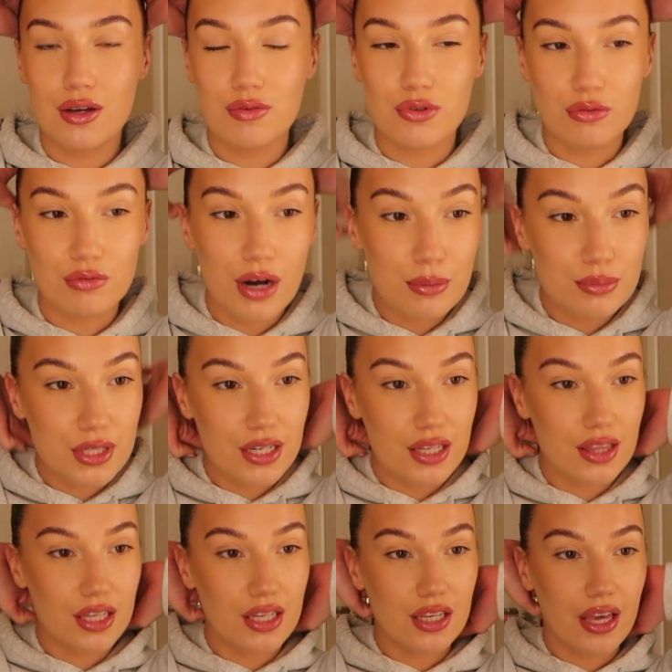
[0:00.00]
I've not wrapped
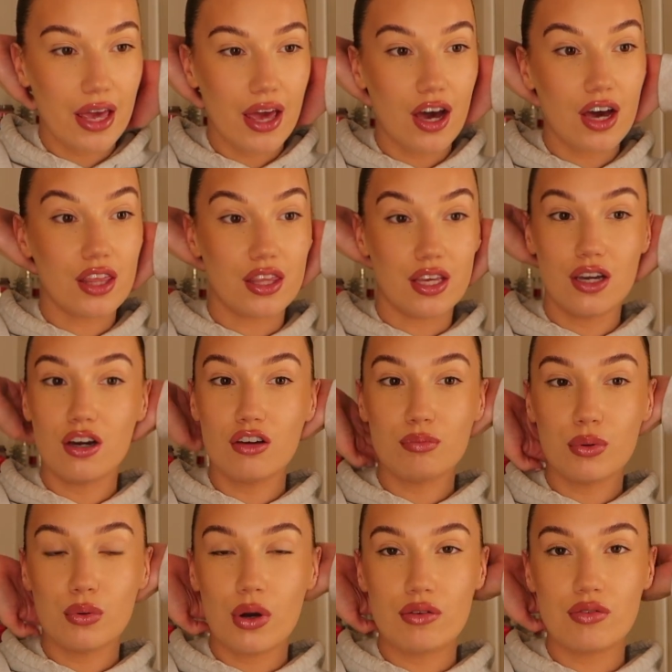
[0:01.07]
anything yet. I think I've
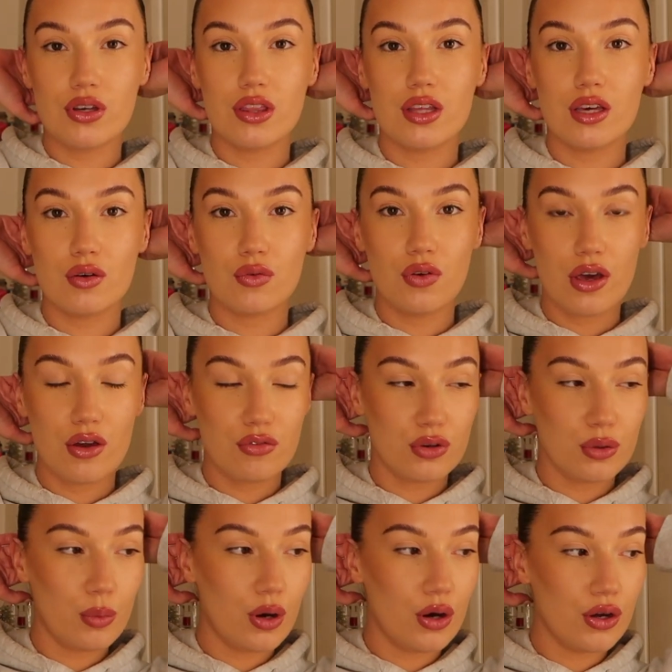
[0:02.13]
bought everything for
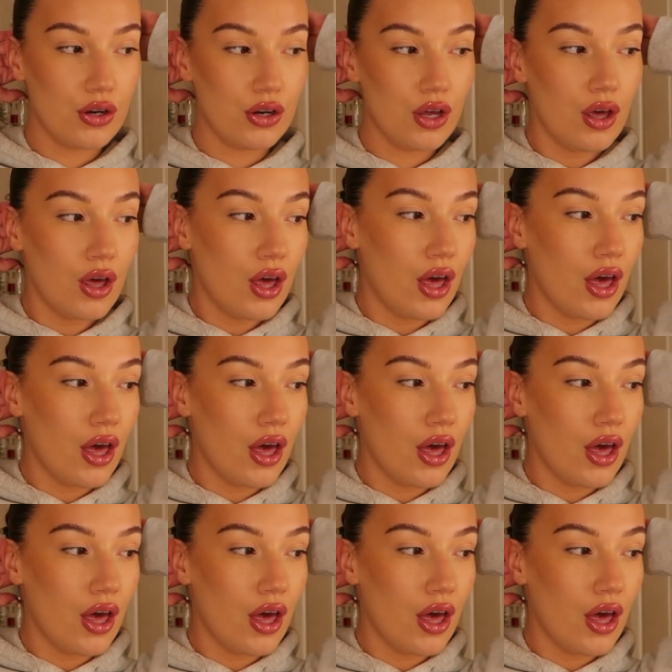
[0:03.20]
everyone.